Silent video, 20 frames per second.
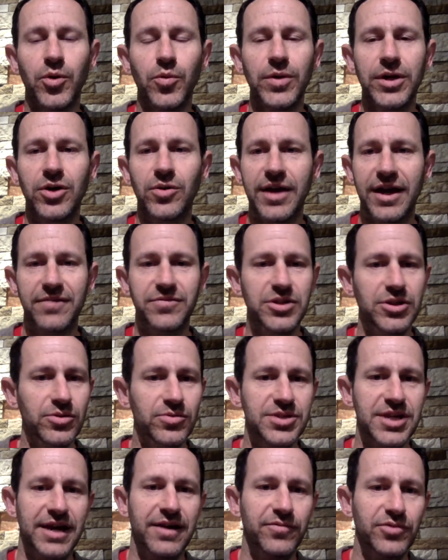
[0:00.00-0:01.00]
We don't have to
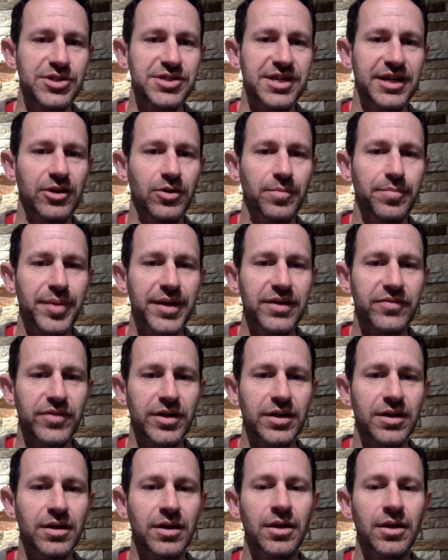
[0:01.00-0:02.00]
use every single bit of
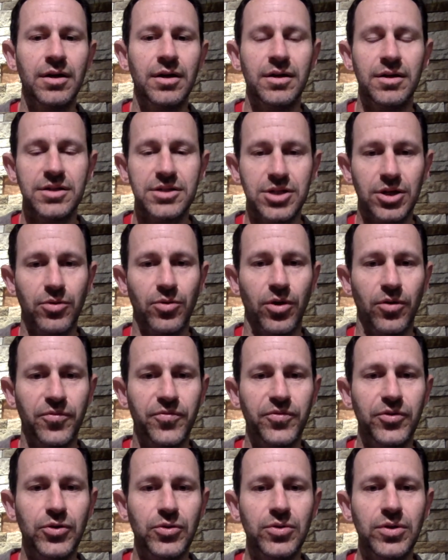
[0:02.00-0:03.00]
it to grow
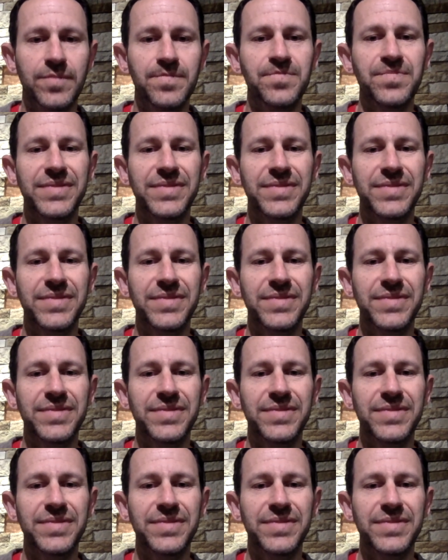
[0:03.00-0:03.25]
food.